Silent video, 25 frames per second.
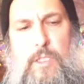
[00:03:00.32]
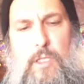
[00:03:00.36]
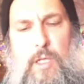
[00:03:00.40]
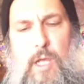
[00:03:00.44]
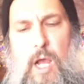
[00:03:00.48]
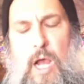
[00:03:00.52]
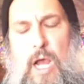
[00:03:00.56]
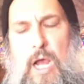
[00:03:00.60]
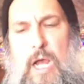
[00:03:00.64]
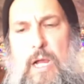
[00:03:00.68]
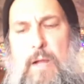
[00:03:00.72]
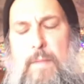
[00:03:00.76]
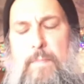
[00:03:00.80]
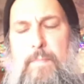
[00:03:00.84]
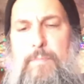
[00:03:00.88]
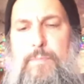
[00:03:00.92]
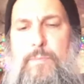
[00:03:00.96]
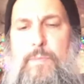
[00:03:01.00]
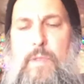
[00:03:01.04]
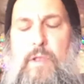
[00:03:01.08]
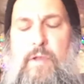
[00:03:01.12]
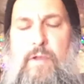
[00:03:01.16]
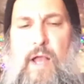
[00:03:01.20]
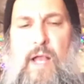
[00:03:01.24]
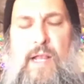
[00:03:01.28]

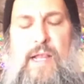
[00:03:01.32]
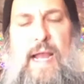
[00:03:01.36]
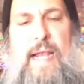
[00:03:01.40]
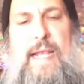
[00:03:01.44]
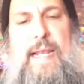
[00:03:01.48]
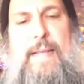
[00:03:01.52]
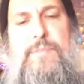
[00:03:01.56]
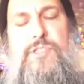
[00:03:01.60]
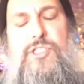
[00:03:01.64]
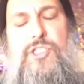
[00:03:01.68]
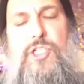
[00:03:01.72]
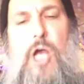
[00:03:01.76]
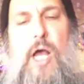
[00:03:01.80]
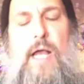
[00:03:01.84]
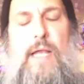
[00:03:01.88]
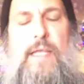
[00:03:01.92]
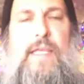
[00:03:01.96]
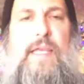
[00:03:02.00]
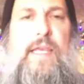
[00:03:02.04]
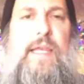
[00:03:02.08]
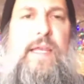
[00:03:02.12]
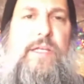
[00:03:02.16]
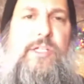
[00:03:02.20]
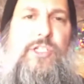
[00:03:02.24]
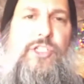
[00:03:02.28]
A guy named Scott
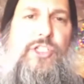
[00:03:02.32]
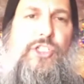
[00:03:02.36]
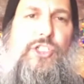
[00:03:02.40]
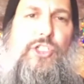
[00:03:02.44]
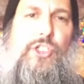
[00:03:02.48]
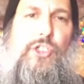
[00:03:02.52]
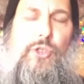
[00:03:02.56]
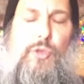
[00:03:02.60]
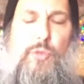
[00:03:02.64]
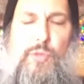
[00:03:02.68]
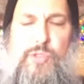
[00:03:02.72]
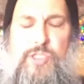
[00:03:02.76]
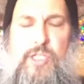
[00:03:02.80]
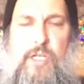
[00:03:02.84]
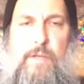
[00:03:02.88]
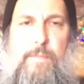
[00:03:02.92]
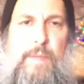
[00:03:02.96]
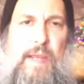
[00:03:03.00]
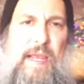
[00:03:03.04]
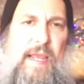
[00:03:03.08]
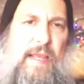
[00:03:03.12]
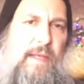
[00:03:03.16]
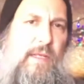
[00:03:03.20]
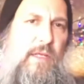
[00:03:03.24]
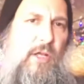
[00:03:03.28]
Kish, who was in a
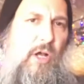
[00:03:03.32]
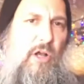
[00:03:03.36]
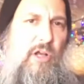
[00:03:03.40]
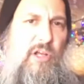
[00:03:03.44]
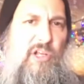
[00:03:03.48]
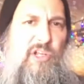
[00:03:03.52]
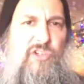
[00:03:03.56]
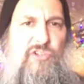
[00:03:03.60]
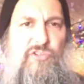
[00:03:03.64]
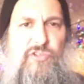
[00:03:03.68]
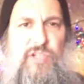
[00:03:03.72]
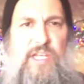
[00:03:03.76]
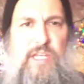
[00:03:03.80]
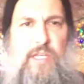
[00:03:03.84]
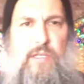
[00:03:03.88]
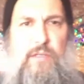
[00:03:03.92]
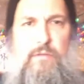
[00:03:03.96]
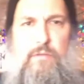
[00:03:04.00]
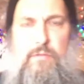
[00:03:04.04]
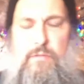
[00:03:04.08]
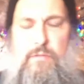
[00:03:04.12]
band called Glee,